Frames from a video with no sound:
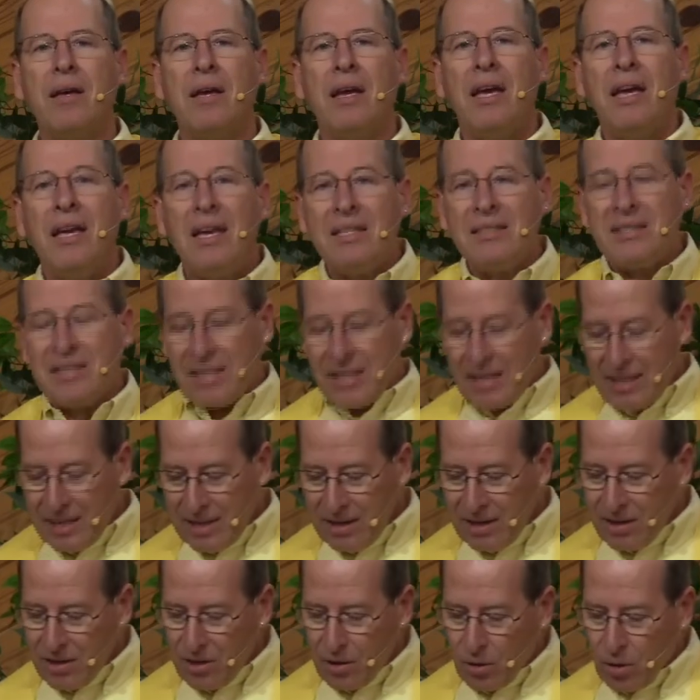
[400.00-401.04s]
it's
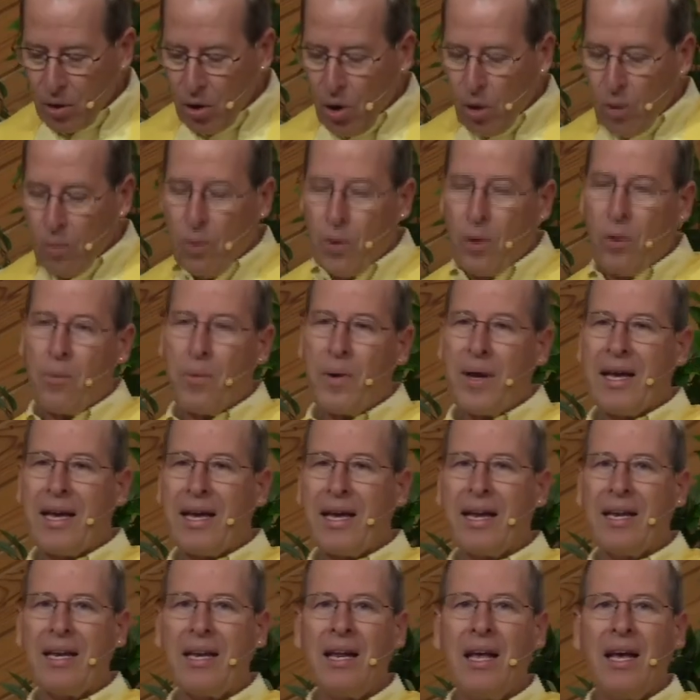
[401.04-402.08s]
here where we
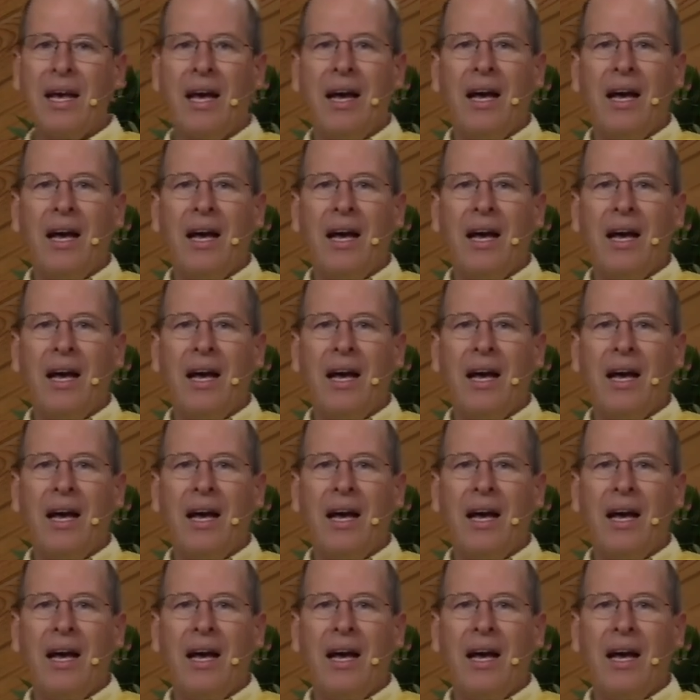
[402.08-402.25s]
can